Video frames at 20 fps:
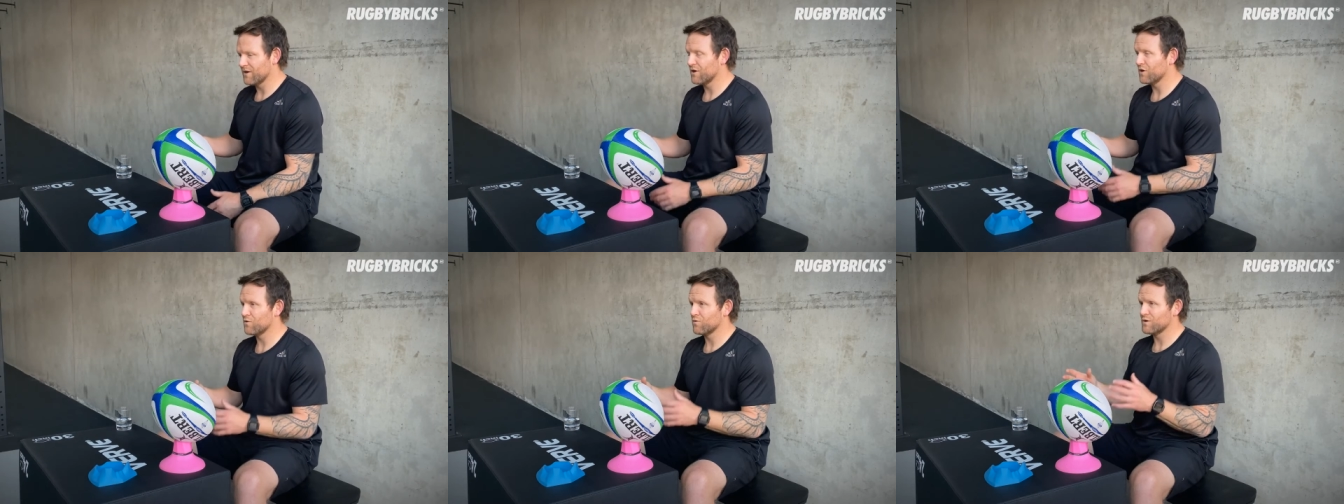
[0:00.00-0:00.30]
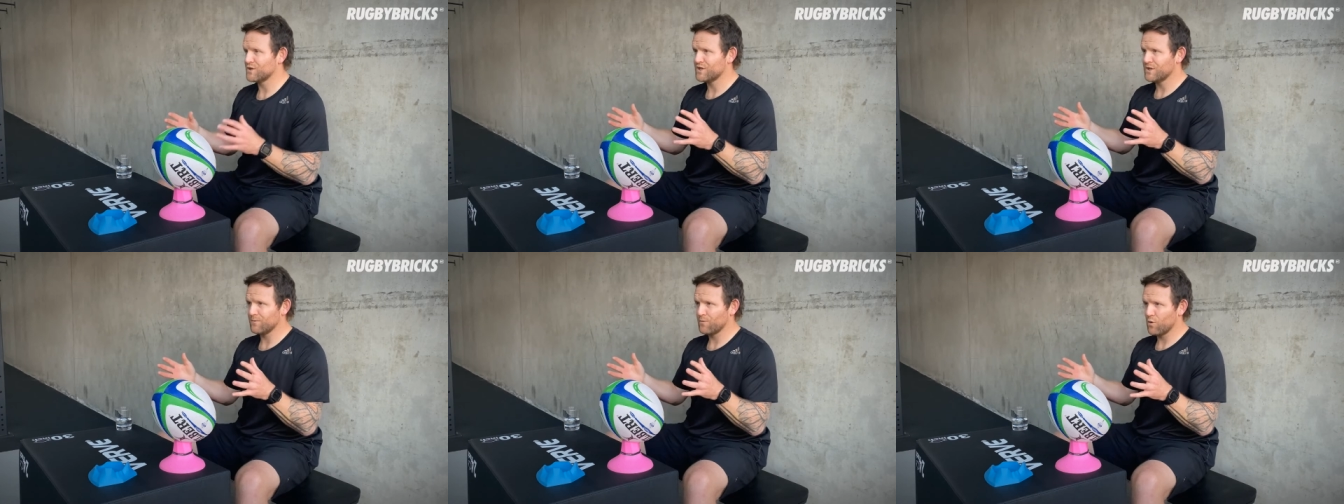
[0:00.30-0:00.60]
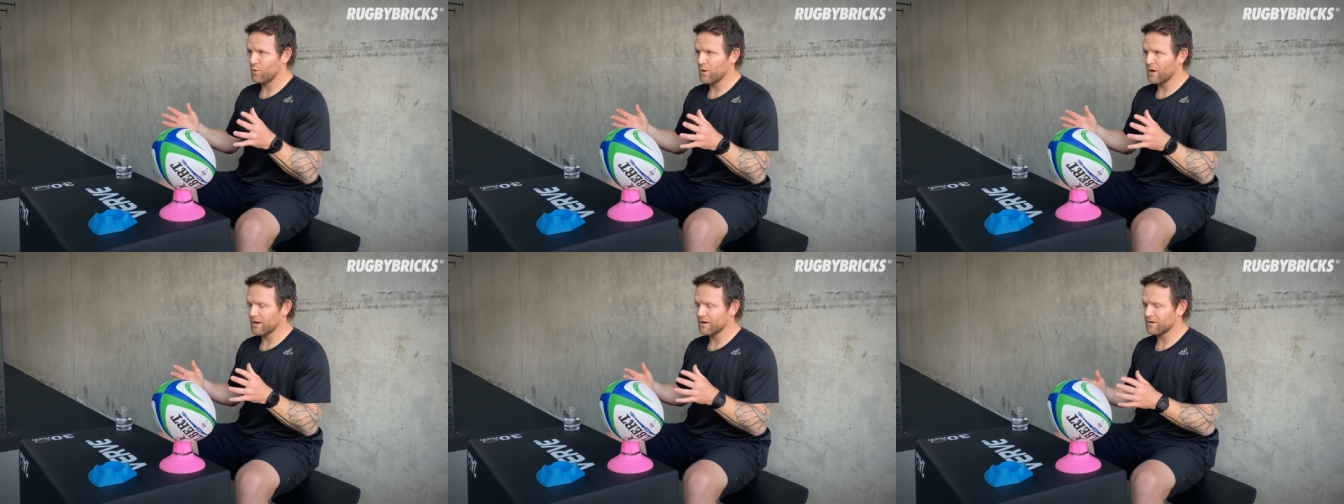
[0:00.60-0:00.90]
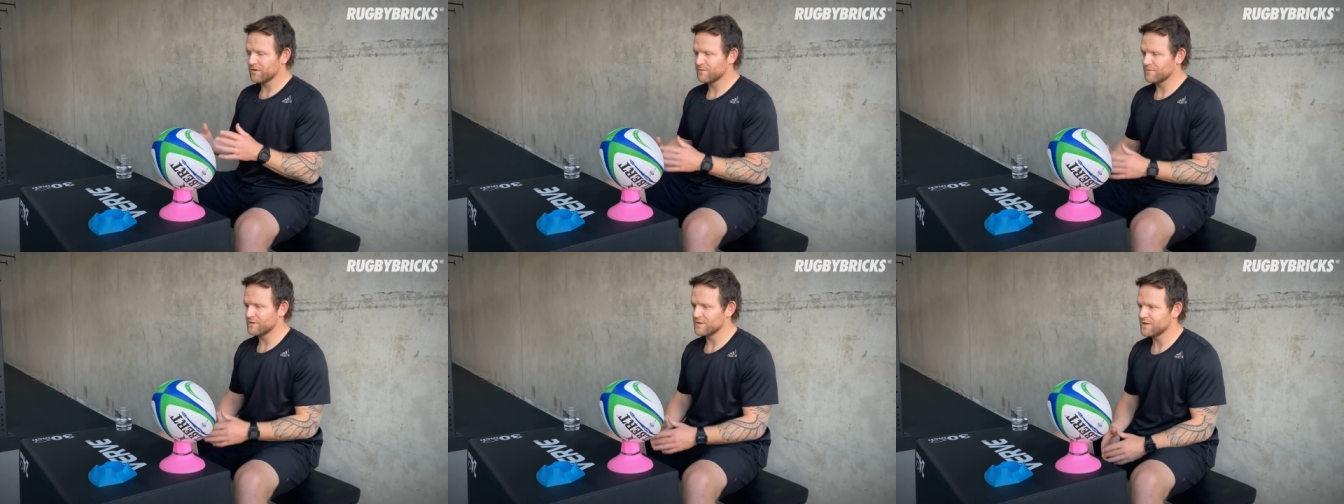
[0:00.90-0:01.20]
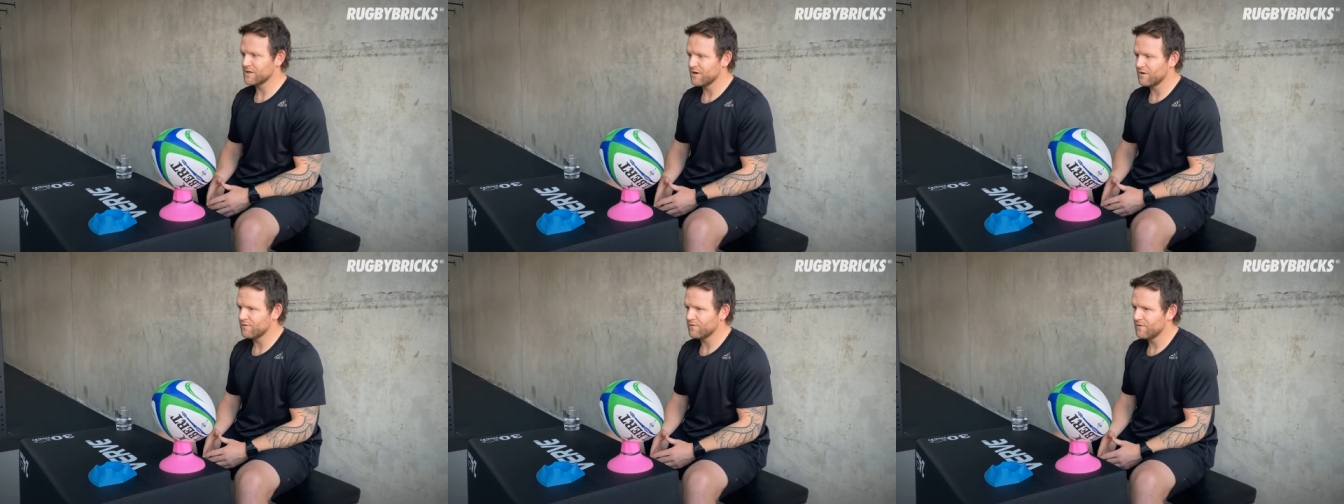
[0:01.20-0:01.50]
I know Richie Mo'unga
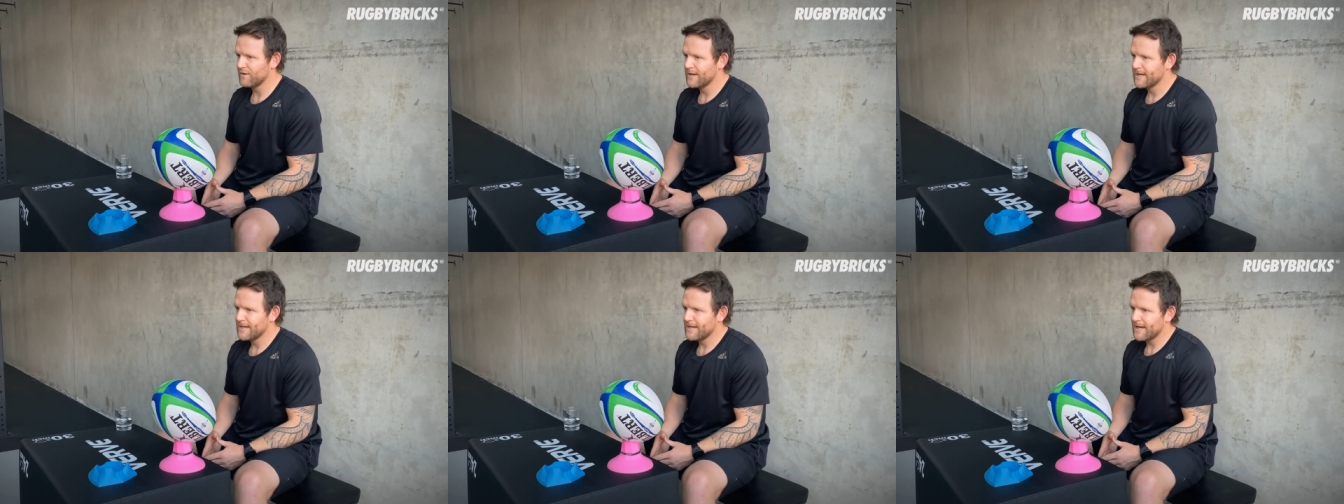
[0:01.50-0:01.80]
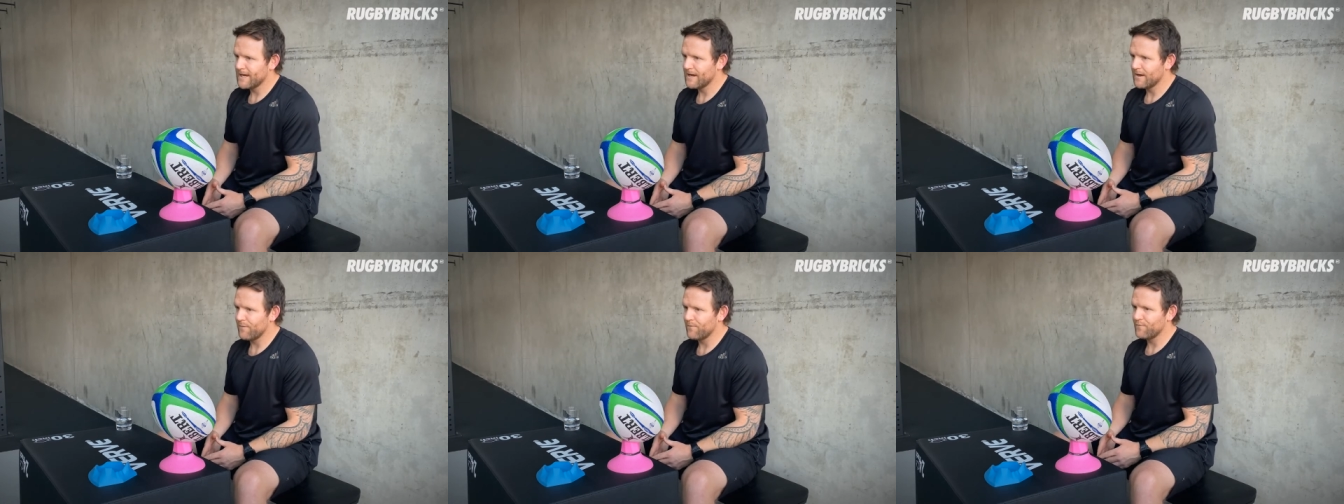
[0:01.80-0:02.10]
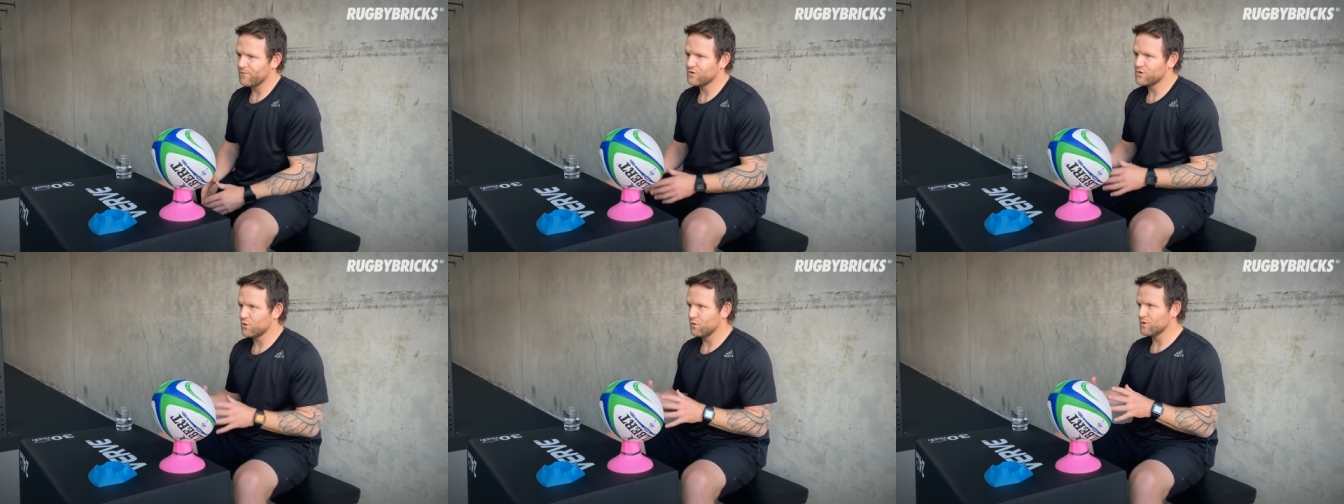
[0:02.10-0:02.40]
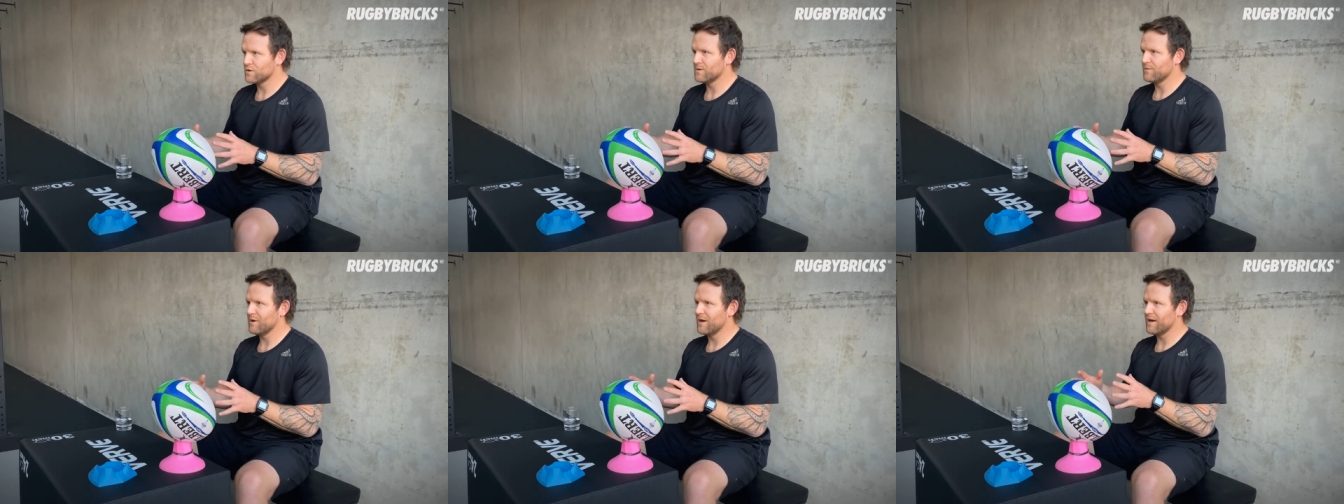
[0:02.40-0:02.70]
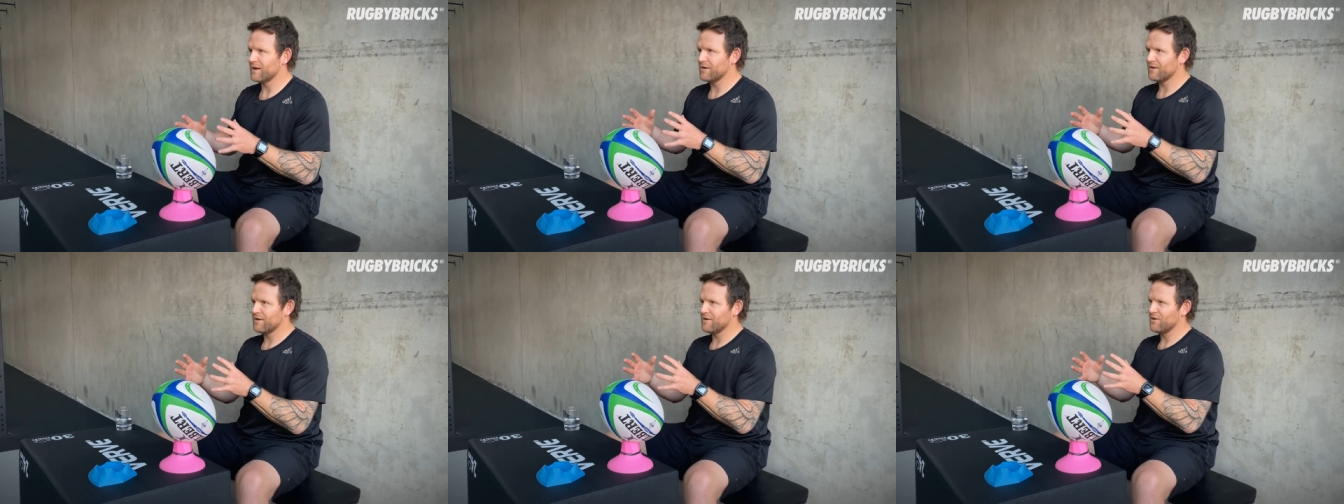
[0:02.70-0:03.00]
himself um, talks about